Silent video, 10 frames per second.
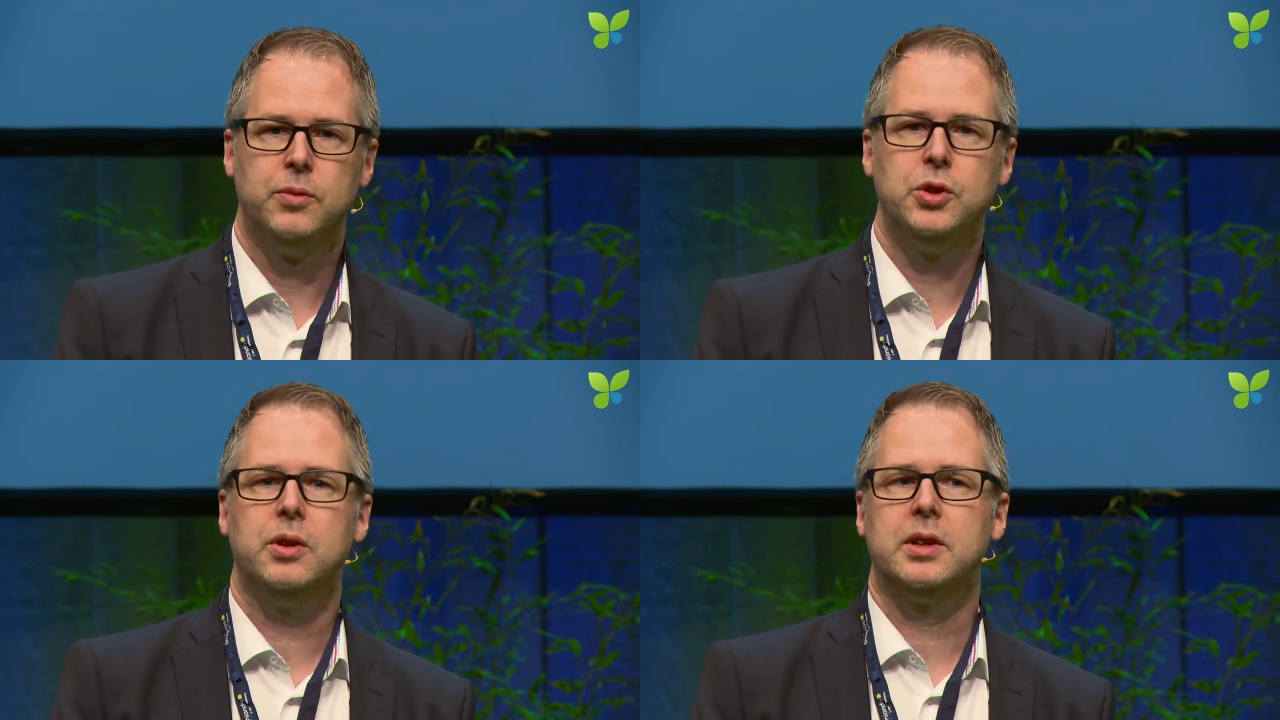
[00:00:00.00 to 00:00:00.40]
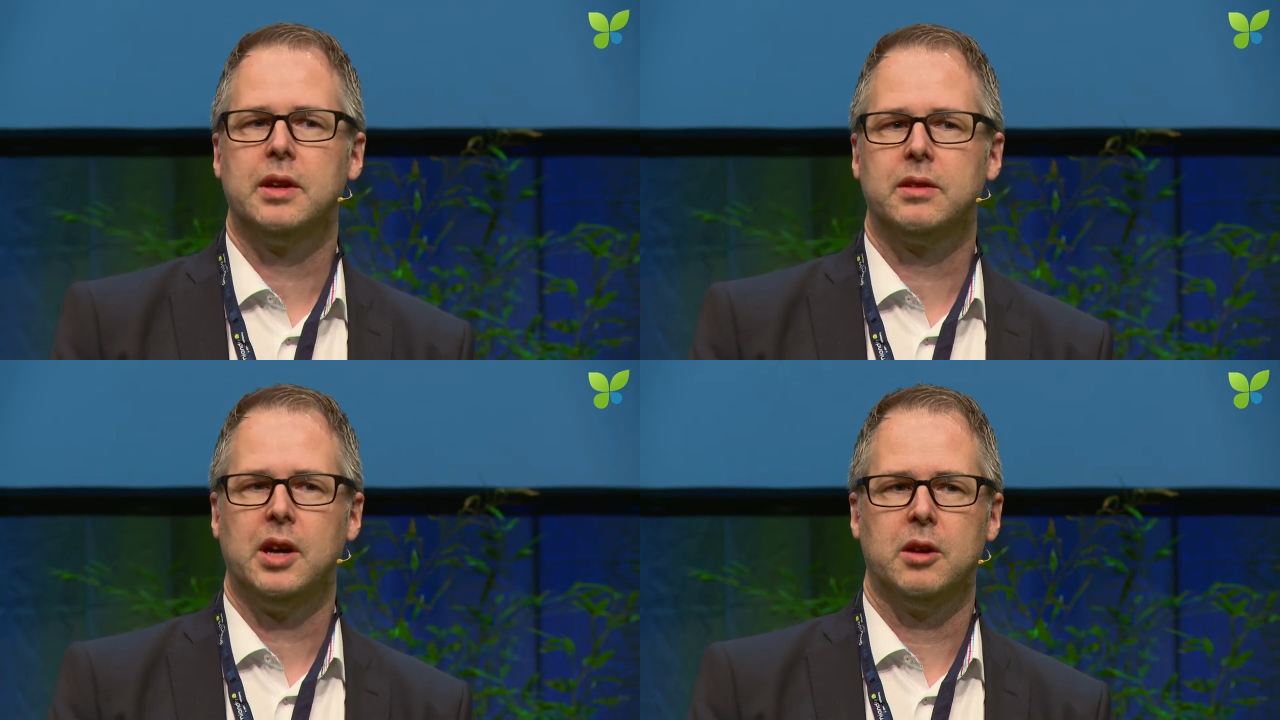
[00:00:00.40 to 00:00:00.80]
During
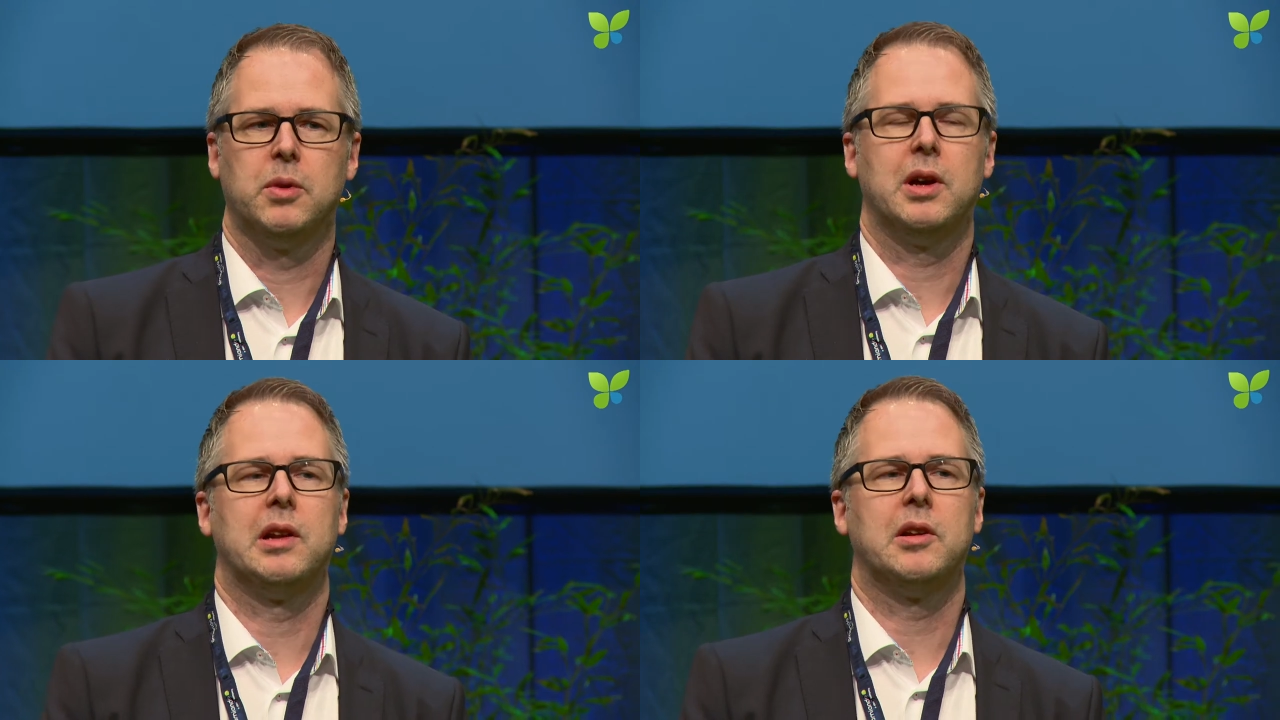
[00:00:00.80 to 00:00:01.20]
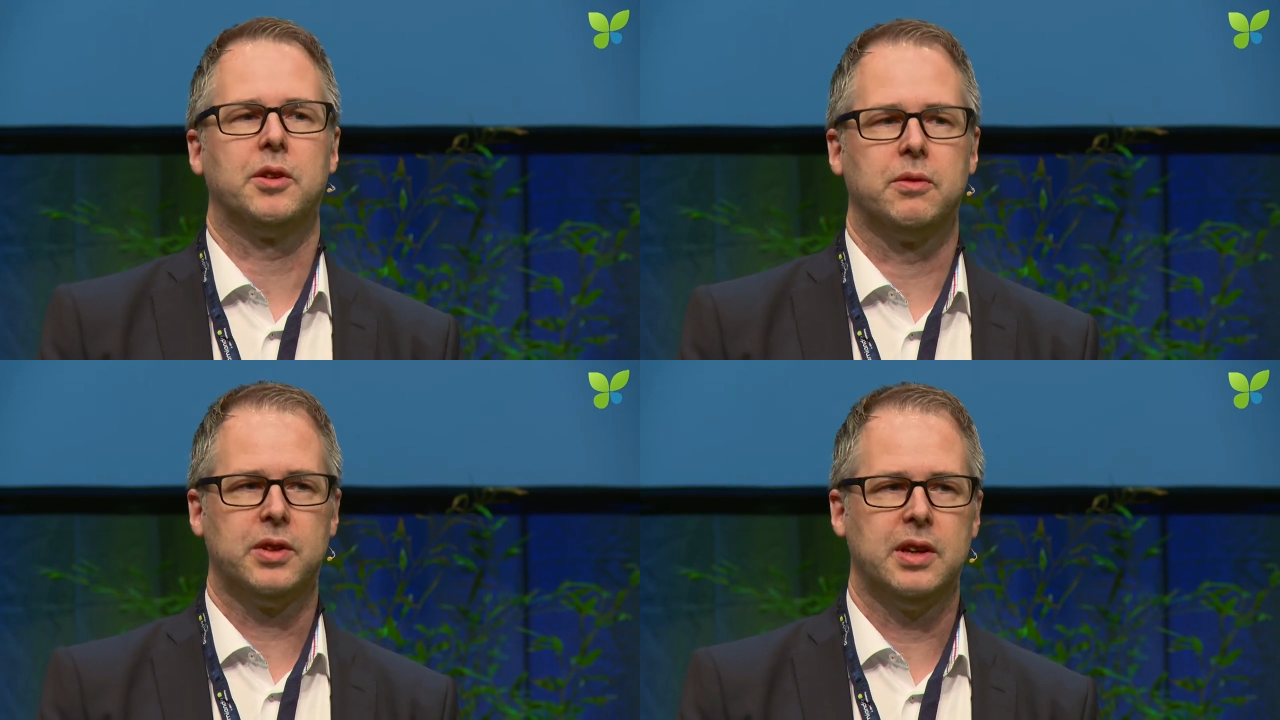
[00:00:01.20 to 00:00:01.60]
that time, a
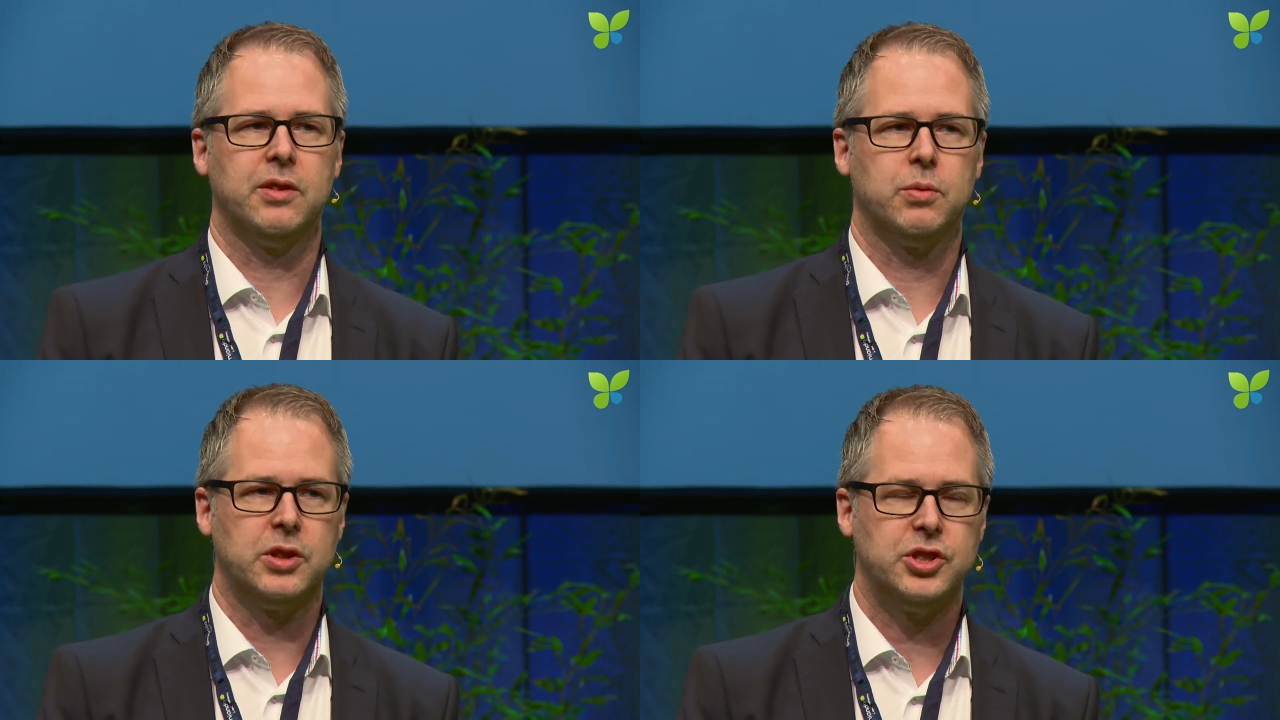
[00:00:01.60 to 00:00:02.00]
lot of things will